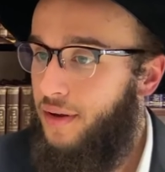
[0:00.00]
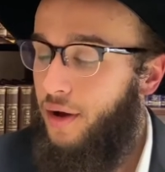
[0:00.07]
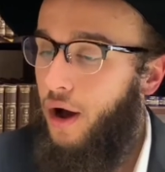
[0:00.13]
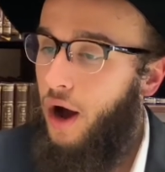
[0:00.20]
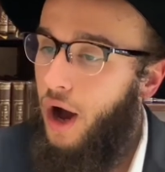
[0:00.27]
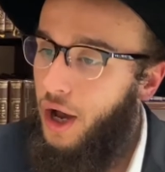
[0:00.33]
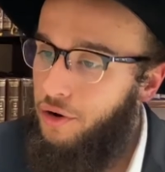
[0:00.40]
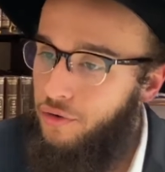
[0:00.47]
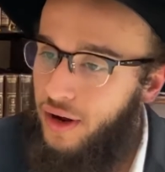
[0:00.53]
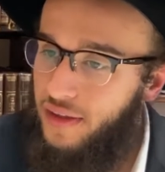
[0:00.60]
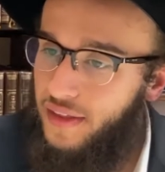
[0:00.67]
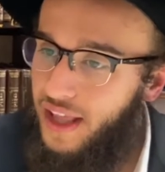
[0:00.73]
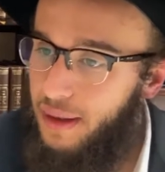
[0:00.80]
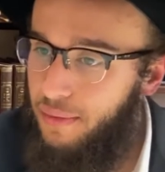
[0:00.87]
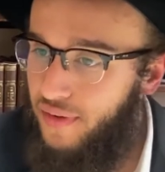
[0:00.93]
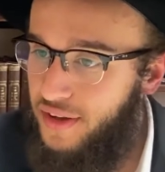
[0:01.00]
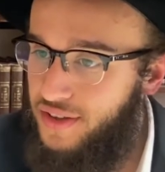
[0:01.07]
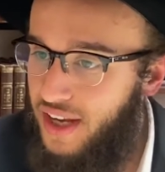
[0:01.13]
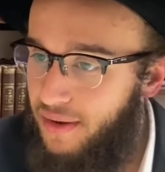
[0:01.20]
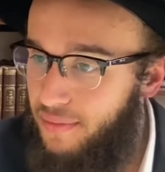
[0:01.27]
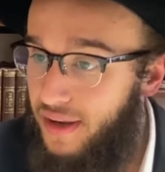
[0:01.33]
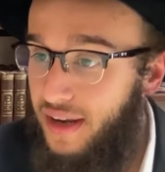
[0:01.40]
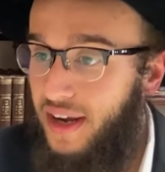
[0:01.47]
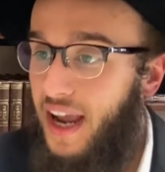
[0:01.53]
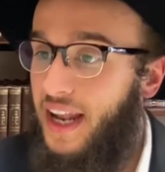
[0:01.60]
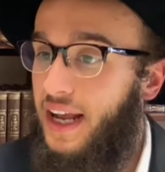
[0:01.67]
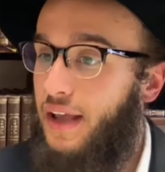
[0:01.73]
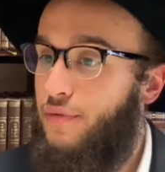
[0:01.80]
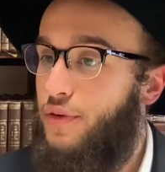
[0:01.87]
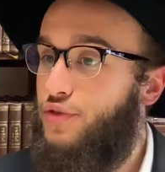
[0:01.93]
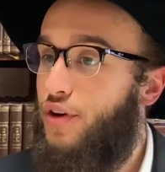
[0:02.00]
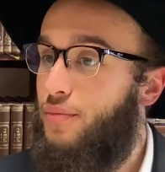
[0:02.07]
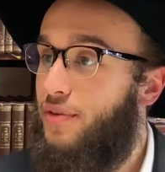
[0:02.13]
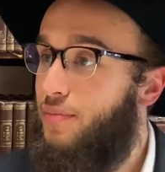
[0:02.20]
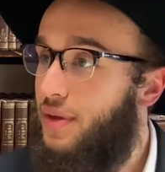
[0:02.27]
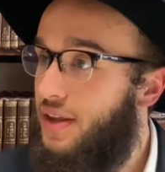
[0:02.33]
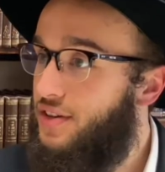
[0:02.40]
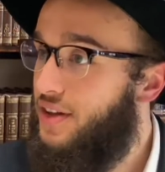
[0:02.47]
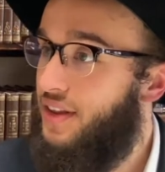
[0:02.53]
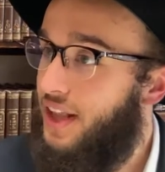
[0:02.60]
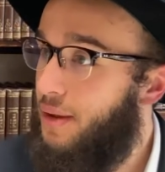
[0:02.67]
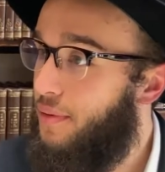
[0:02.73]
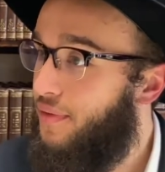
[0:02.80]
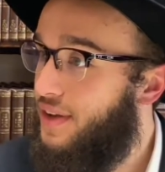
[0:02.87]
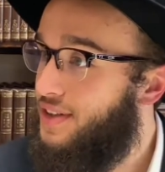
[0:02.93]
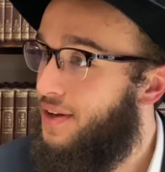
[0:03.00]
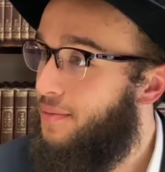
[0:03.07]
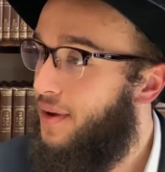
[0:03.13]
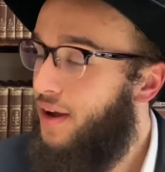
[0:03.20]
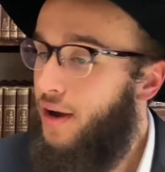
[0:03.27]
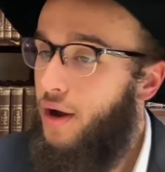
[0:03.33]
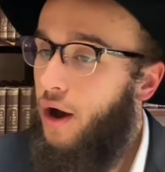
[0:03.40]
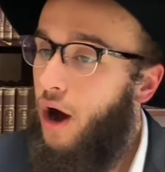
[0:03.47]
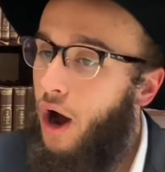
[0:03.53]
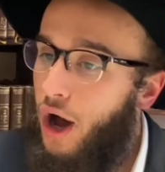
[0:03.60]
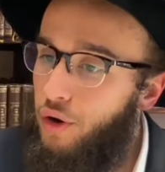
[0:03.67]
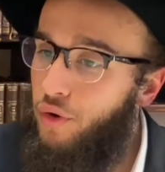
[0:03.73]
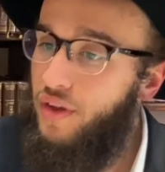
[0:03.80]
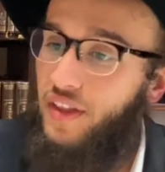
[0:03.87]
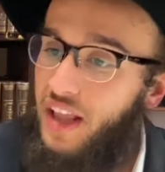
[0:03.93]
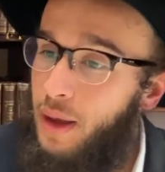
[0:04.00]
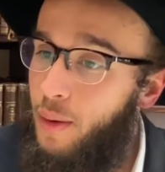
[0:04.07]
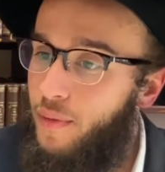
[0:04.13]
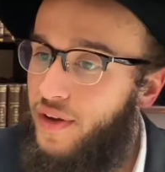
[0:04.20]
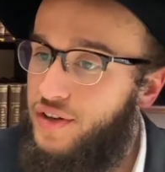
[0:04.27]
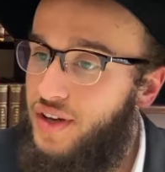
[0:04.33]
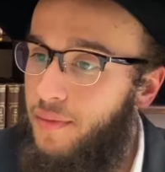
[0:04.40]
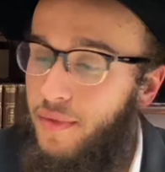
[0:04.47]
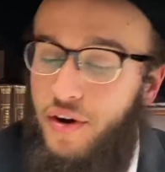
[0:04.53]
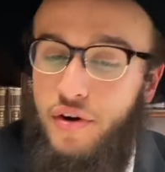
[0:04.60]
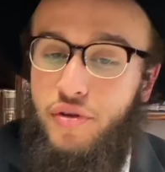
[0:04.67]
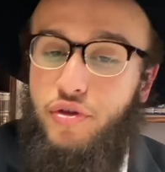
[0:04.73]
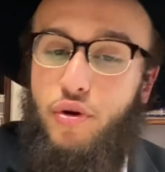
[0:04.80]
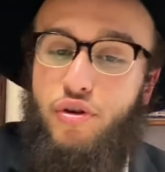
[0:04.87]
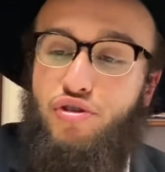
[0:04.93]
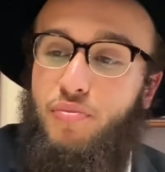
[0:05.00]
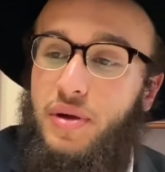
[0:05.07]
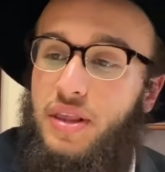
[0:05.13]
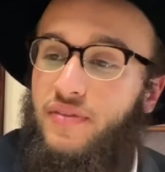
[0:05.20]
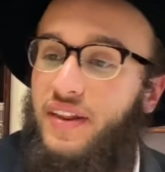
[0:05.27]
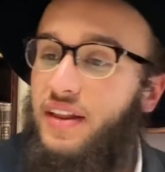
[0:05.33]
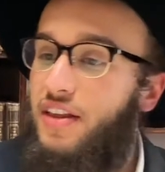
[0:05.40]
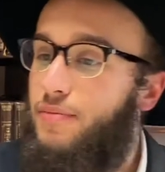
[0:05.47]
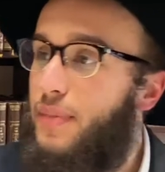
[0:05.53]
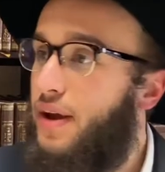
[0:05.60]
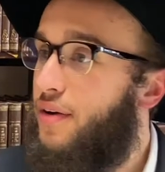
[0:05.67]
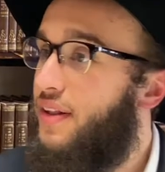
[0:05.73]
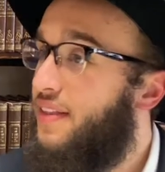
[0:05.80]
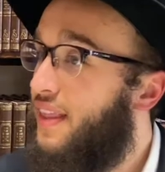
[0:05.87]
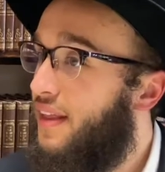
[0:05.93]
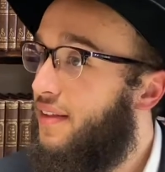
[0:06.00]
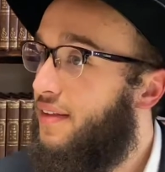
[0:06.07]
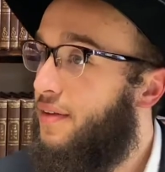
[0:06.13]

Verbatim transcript: Honoring the name of Hashem and Chas v'shalom, diminishing the name of Hashem. Honoring the name of Hashem, there is no mitzvah that is bigger than that.